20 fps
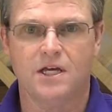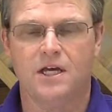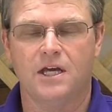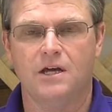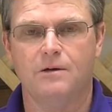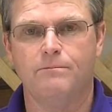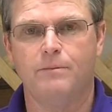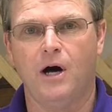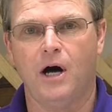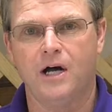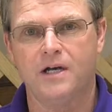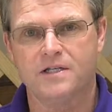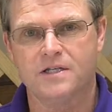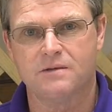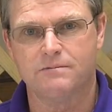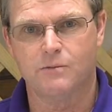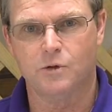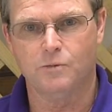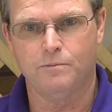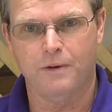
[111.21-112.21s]
in
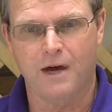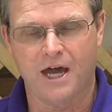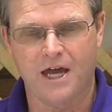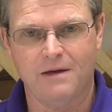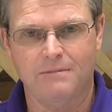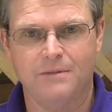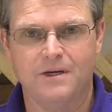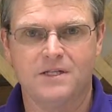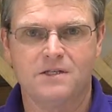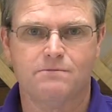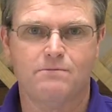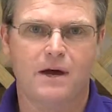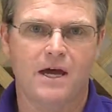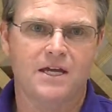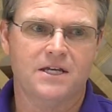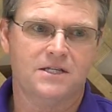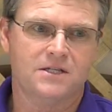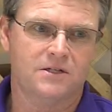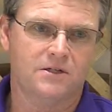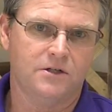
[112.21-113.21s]
possible payments
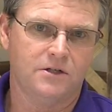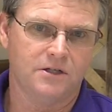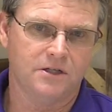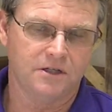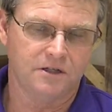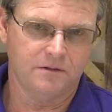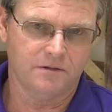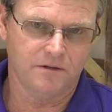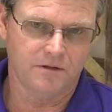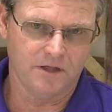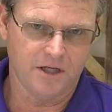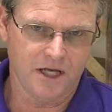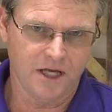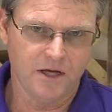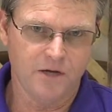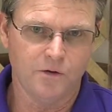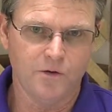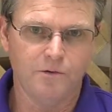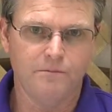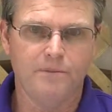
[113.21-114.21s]
based on
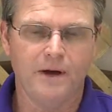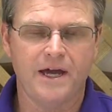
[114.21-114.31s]
yield,